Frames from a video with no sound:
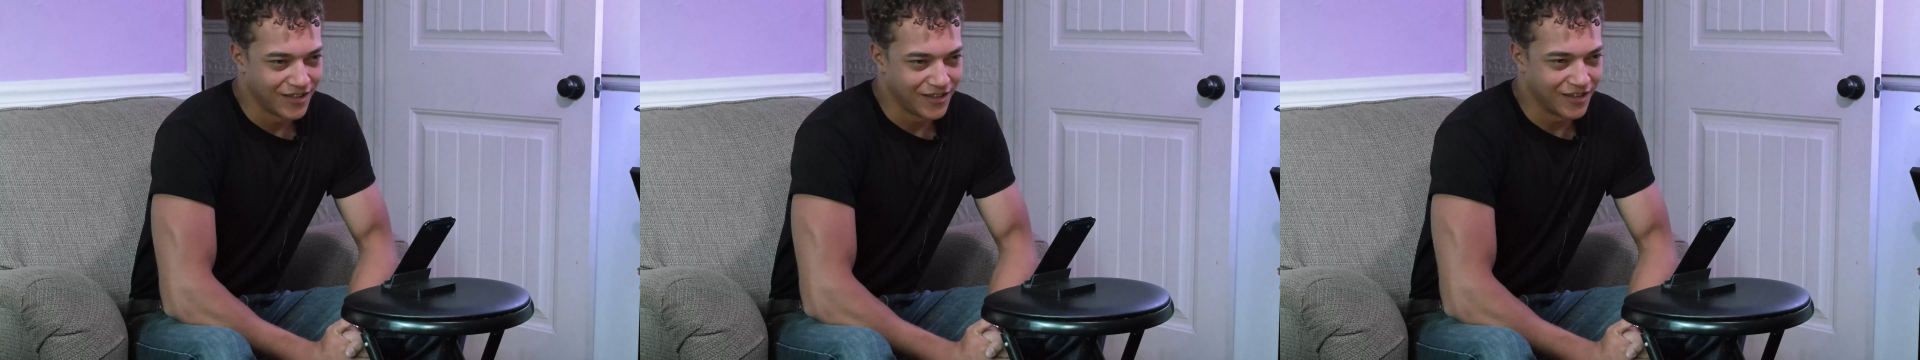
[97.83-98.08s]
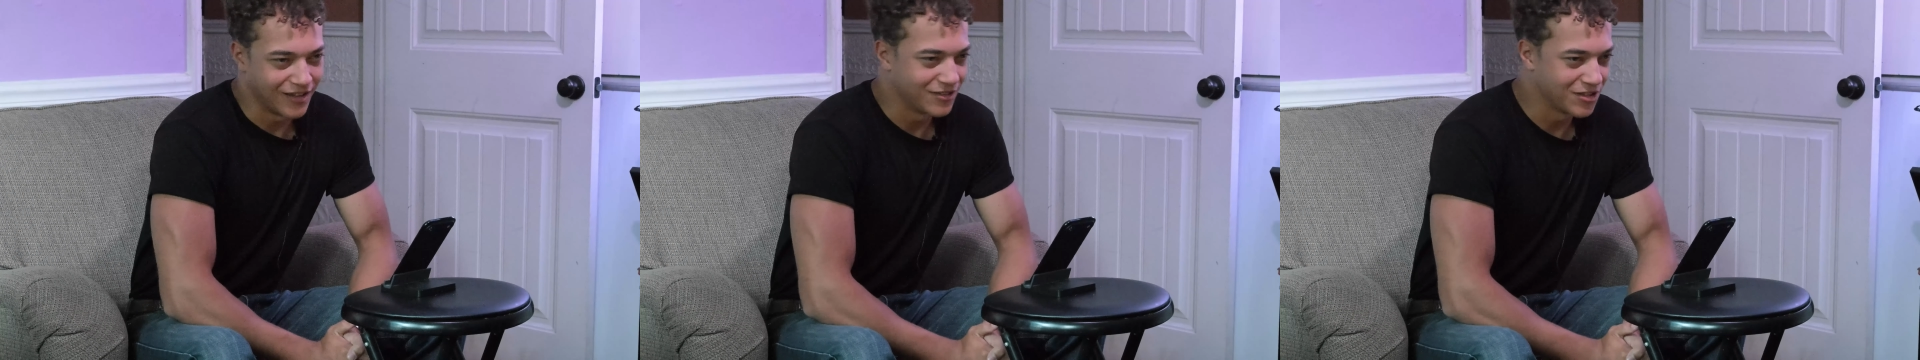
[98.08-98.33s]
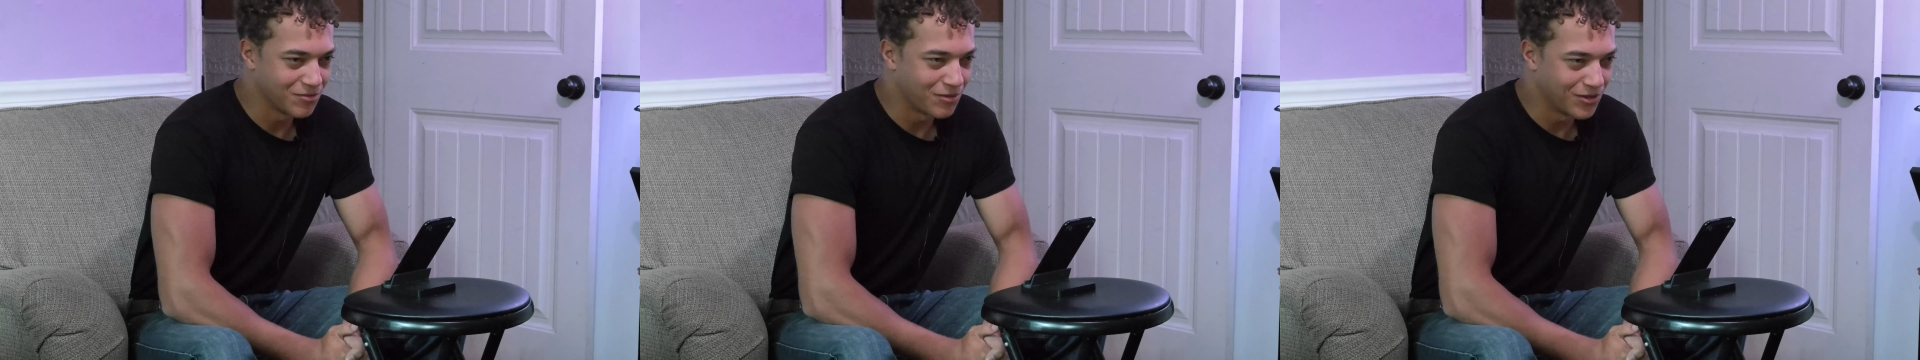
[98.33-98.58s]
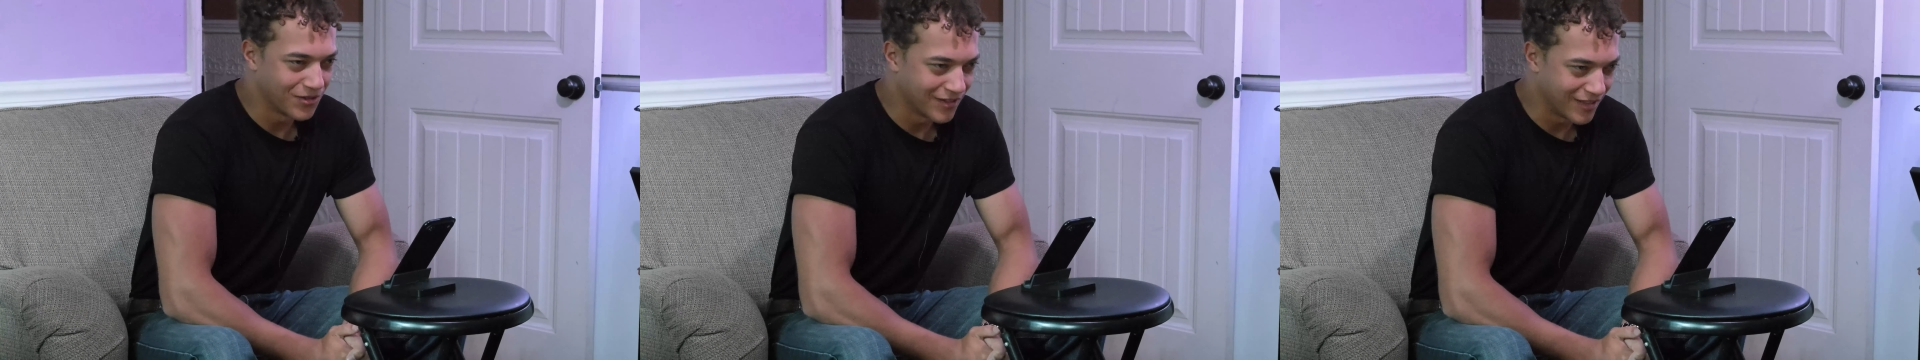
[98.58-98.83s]
yeah, I was just
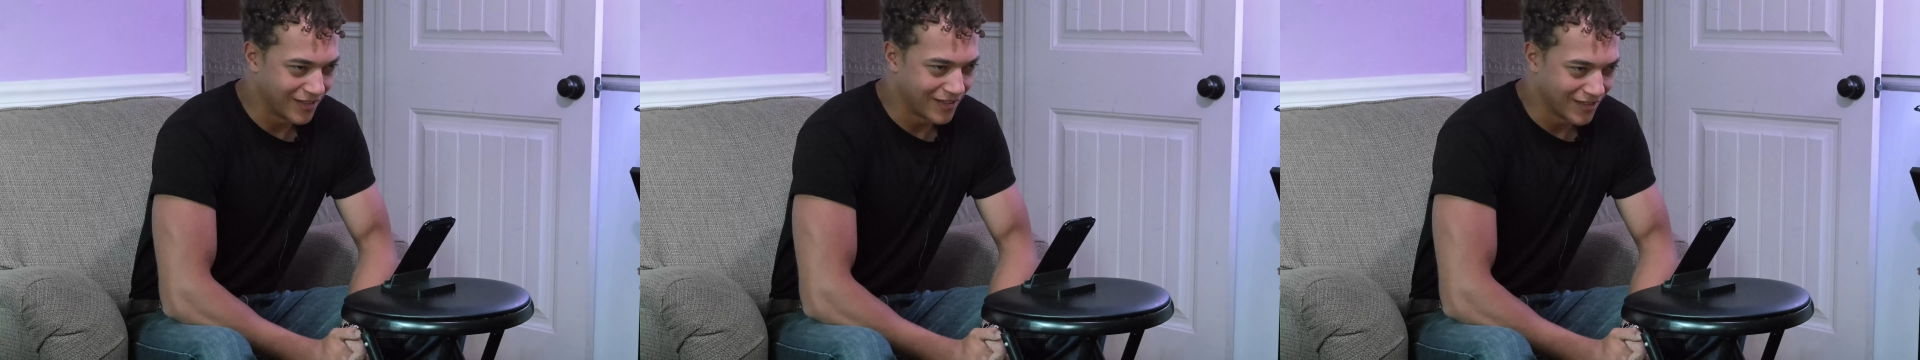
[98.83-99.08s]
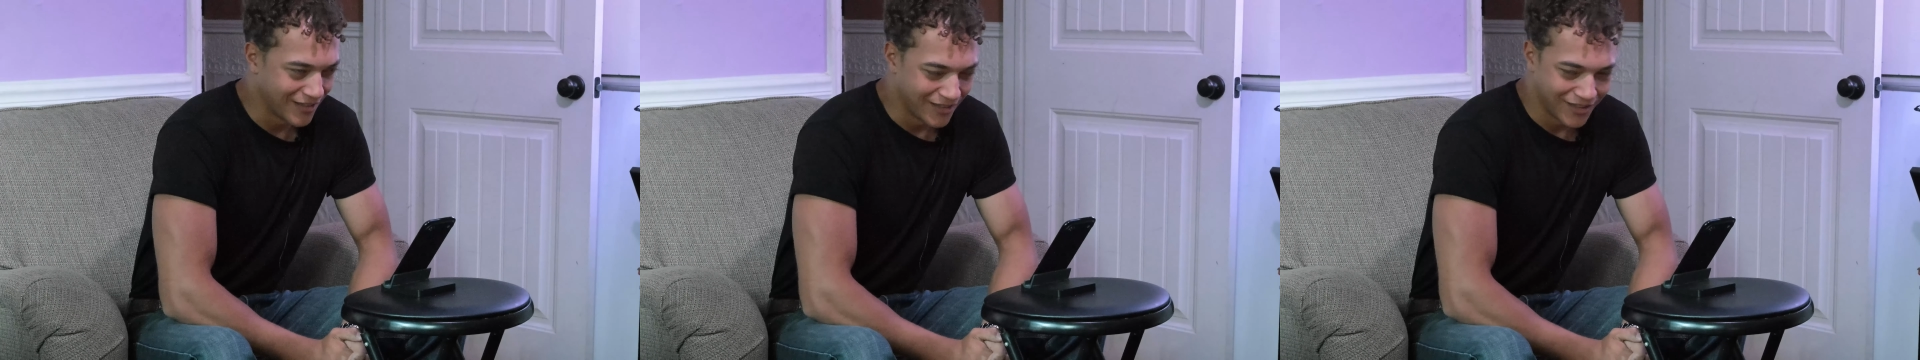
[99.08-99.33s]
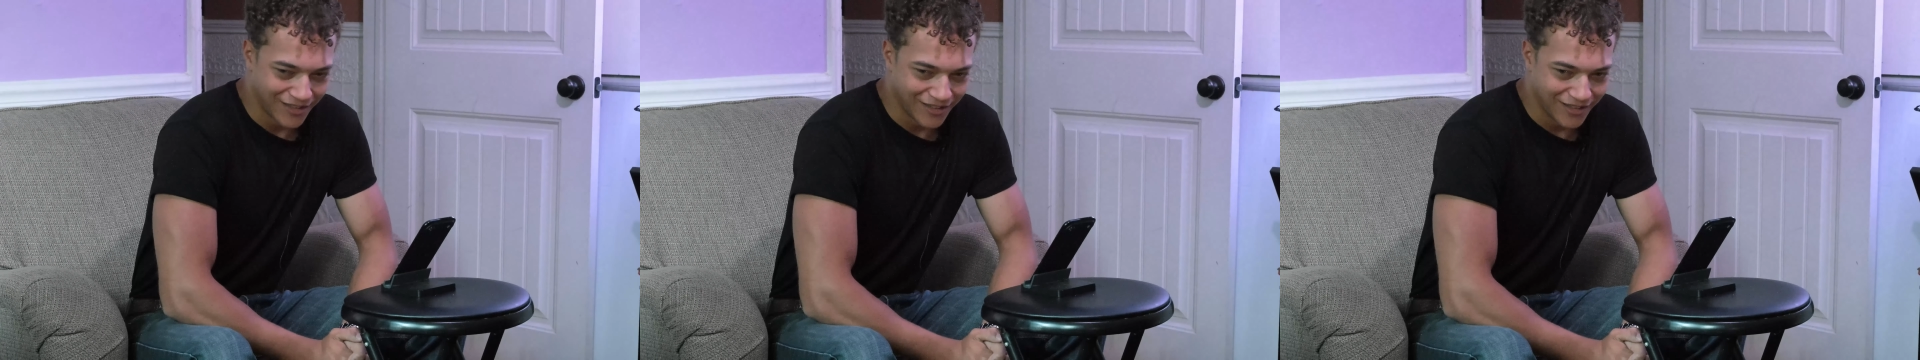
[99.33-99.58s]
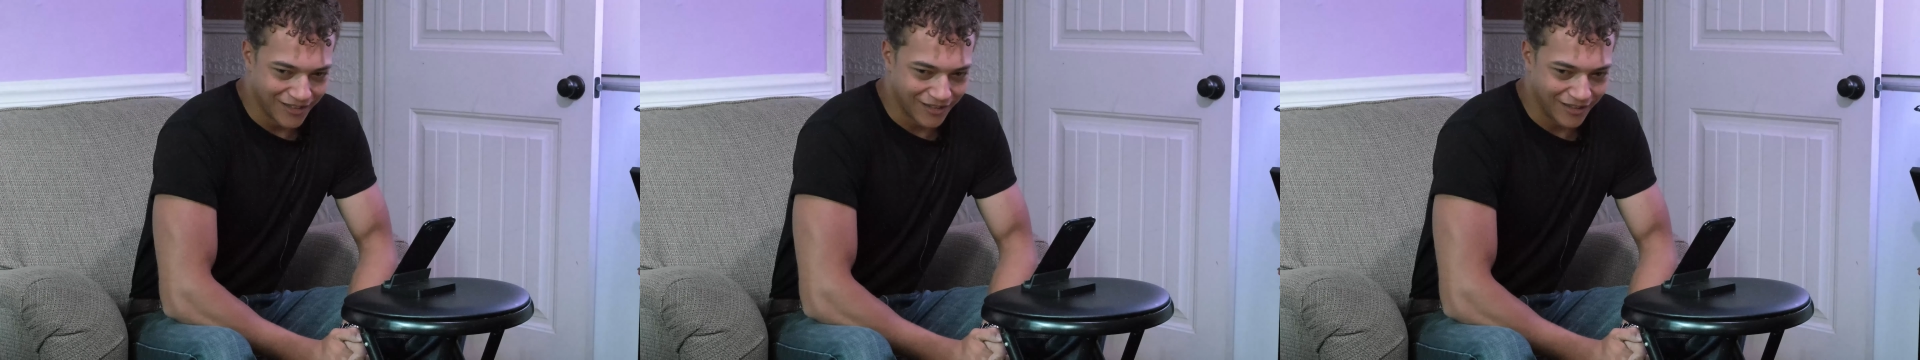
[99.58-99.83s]
wondering like,
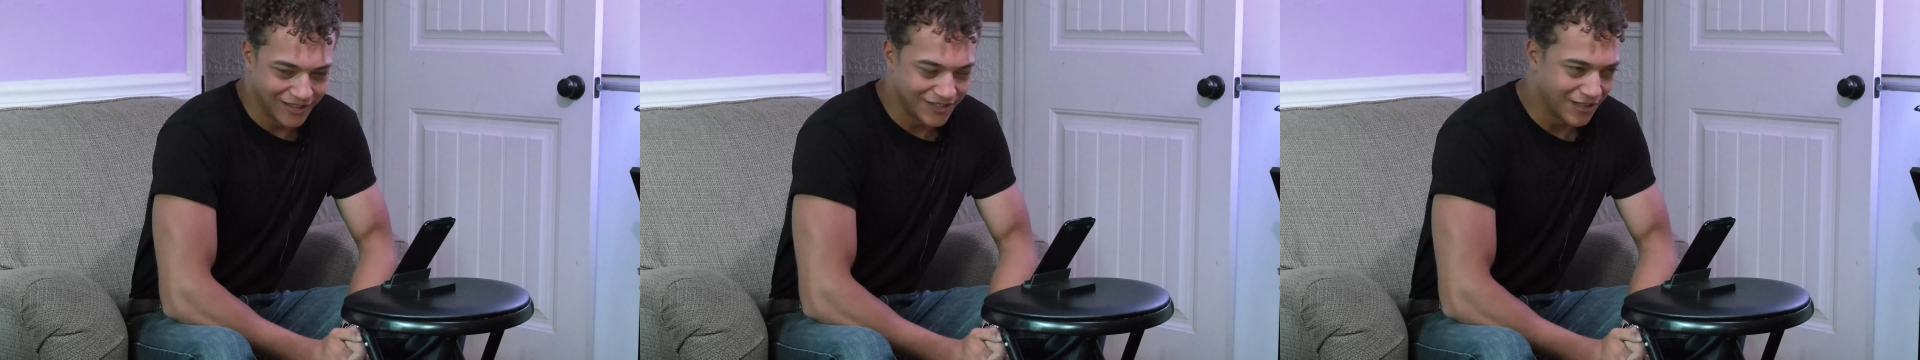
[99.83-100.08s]
is